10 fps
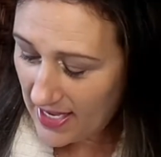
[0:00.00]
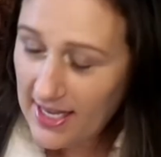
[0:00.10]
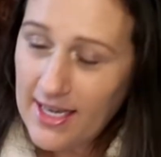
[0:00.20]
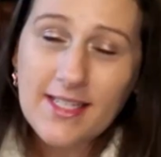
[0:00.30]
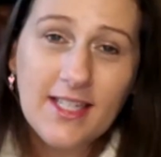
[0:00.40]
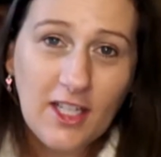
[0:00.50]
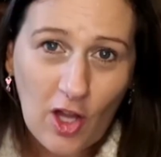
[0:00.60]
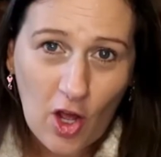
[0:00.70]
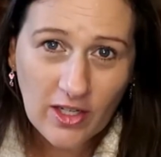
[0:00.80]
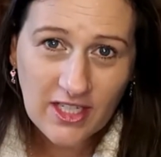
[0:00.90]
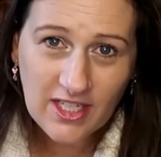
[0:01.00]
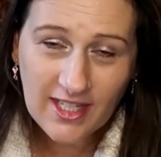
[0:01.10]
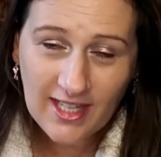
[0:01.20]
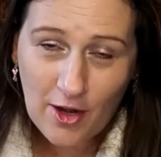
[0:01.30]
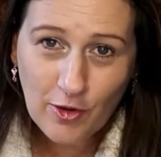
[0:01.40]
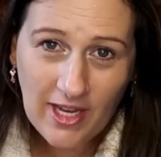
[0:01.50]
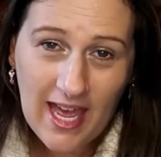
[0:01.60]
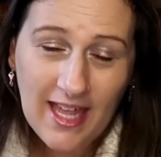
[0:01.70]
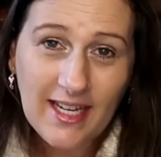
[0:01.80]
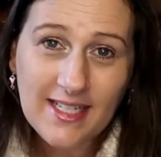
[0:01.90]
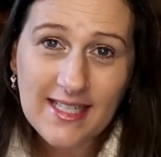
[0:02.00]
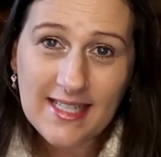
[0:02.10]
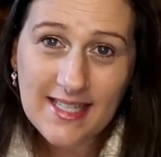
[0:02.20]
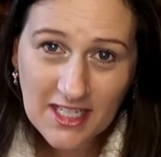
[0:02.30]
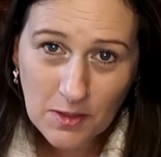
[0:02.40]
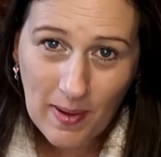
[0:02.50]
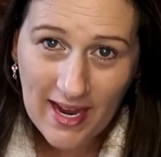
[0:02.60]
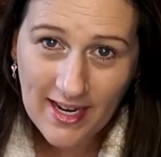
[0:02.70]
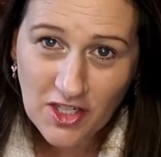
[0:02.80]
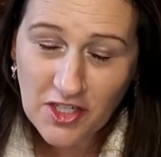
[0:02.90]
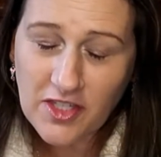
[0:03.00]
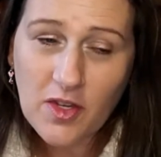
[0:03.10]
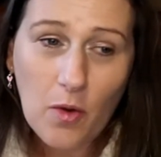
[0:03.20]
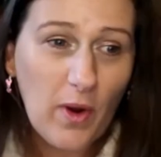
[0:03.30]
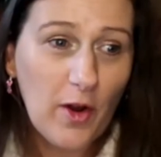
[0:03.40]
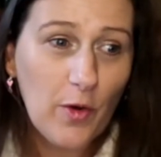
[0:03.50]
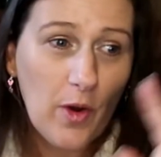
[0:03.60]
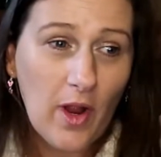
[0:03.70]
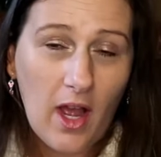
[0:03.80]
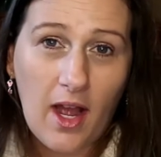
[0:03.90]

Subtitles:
It is the longest letter yet. It is 6 pages, where